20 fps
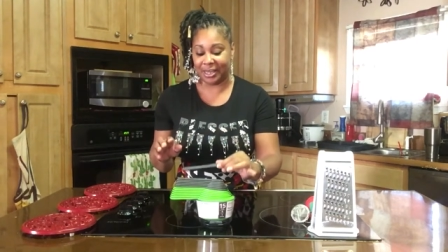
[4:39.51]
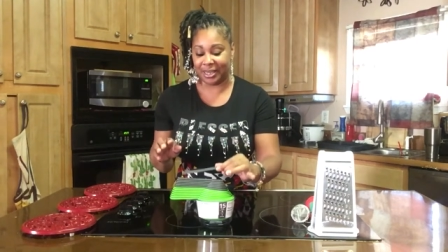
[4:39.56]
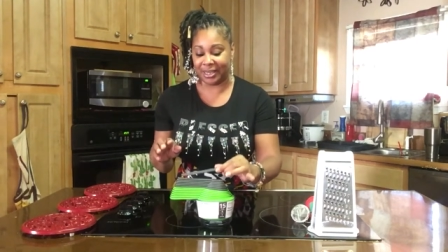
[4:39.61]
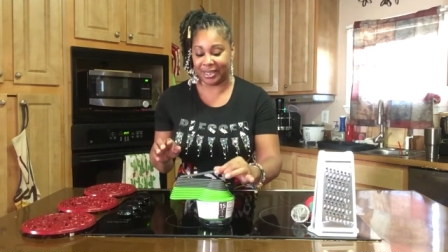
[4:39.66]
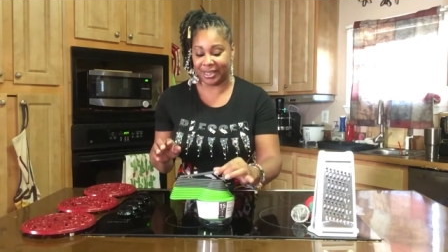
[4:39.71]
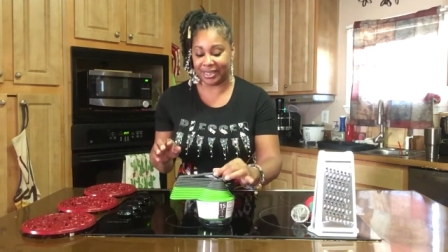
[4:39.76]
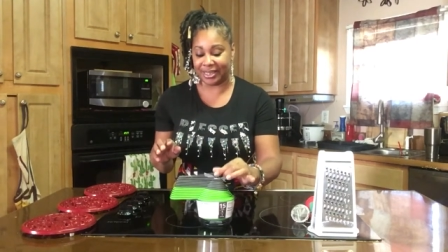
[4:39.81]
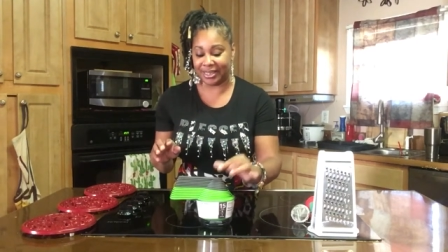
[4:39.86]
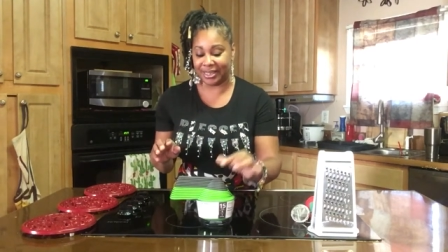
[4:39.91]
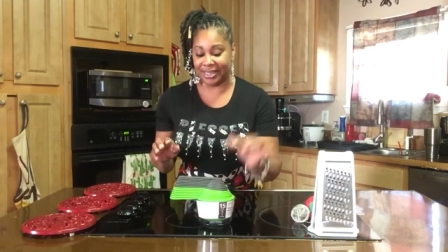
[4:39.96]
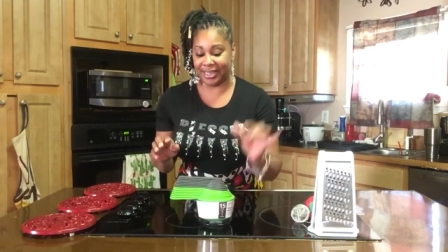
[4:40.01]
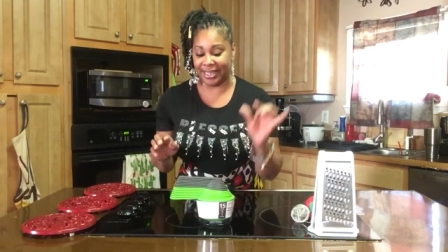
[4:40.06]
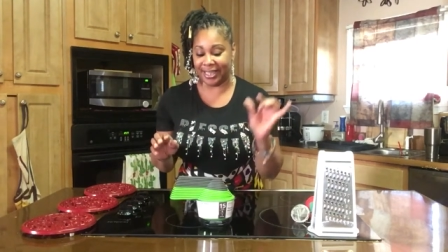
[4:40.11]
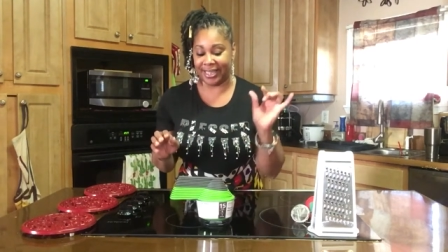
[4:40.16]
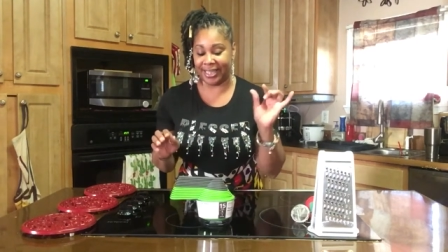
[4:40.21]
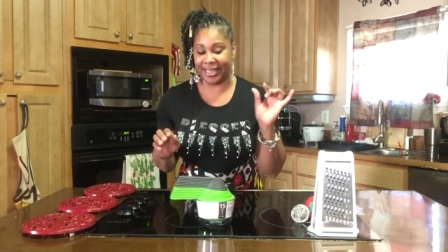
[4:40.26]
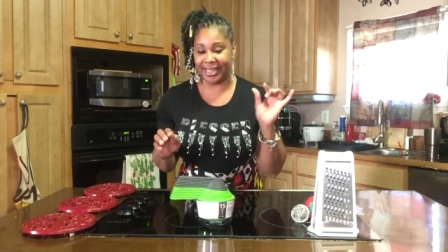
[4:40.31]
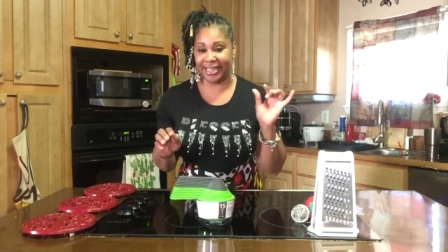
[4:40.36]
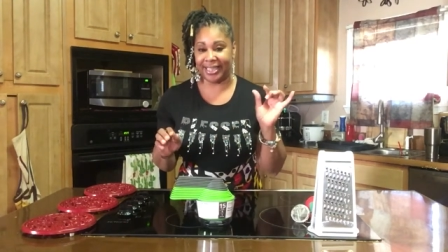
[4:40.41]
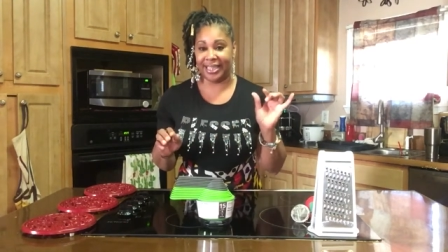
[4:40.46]
Y'all see
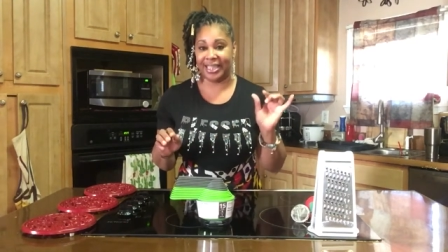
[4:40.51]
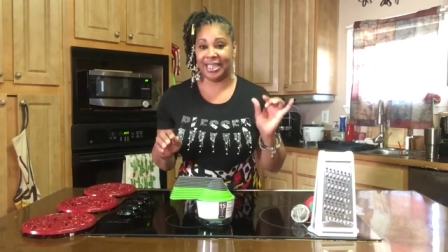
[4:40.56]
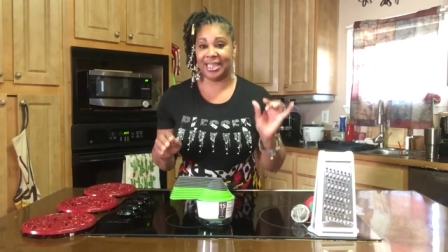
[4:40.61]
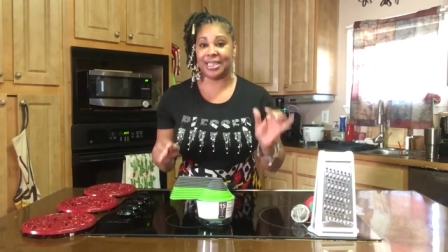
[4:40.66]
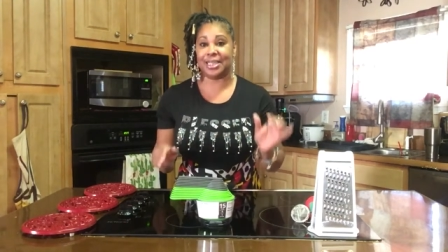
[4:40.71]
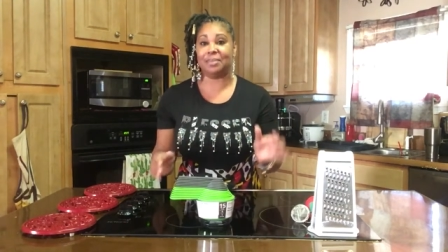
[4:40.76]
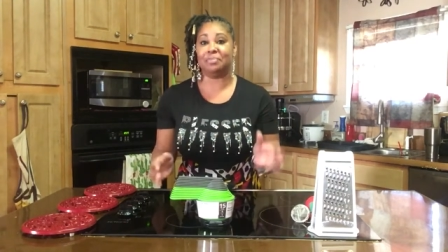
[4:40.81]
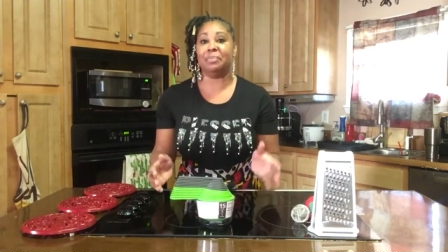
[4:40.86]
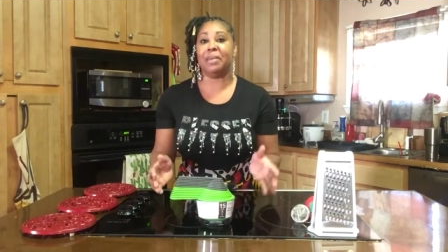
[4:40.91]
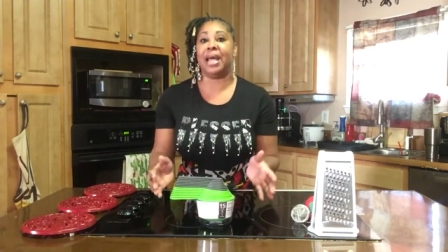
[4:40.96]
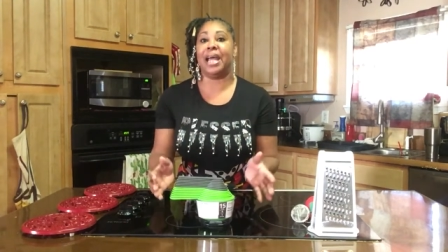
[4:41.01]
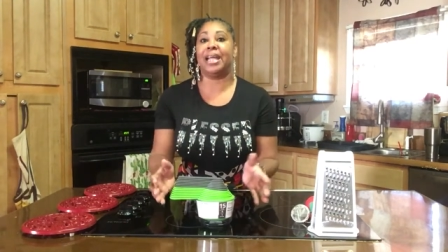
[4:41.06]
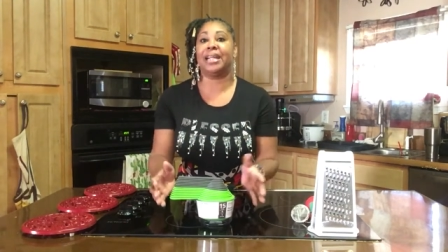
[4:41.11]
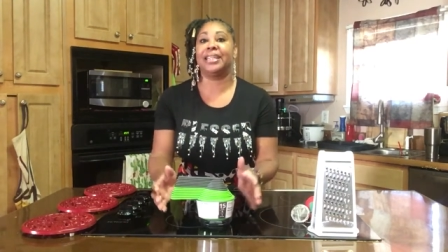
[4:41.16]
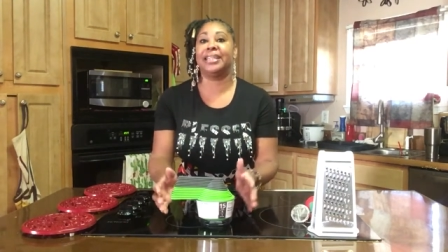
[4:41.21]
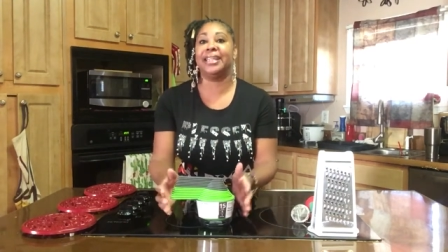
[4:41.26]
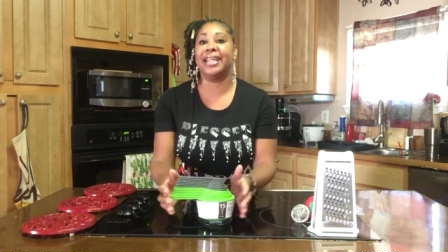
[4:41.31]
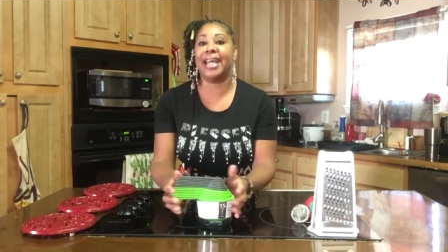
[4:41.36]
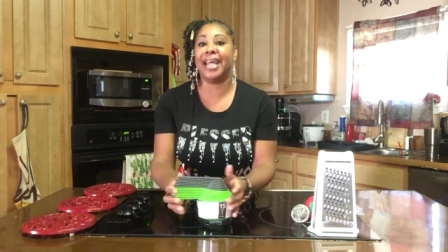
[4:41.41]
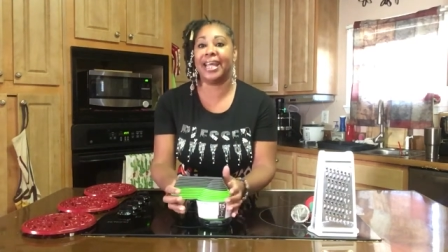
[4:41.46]
that? It's
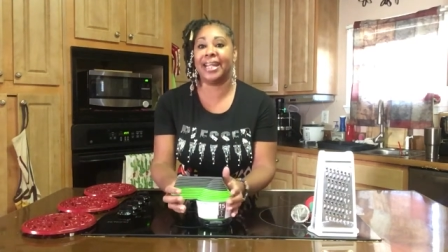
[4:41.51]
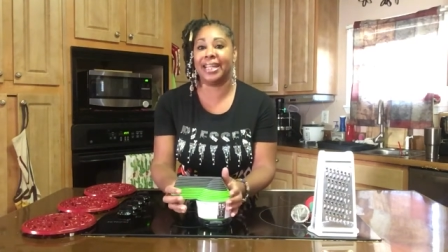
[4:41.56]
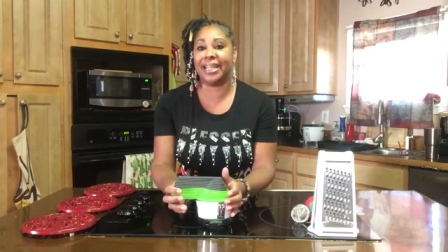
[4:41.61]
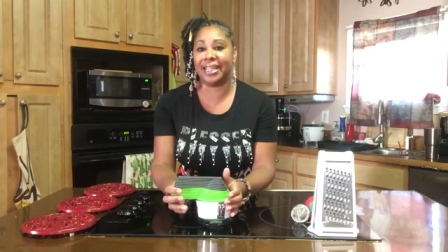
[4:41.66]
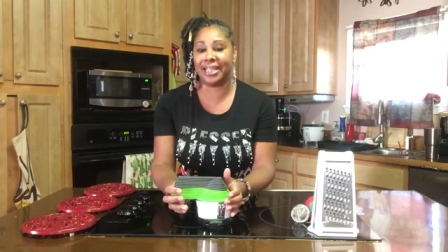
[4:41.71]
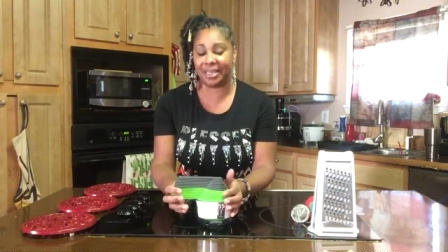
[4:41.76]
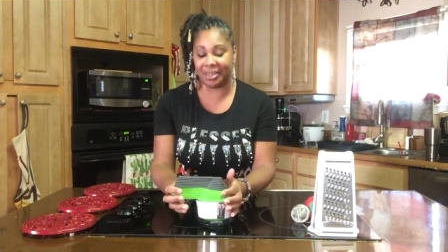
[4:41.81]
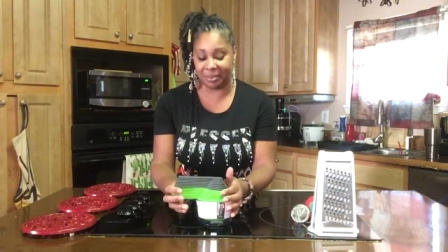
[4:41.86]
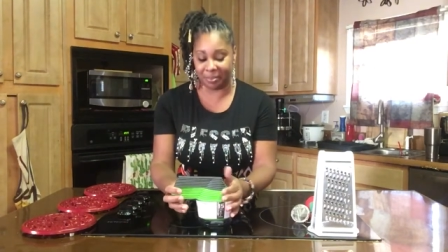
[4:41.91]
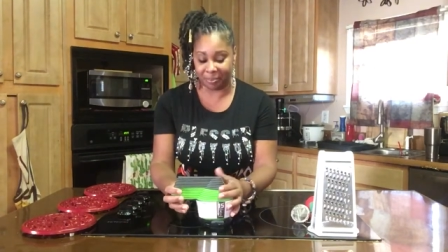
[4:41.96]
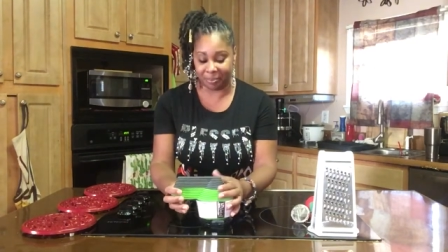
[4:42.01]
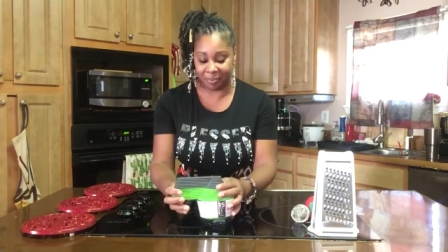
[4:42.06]
magnetic.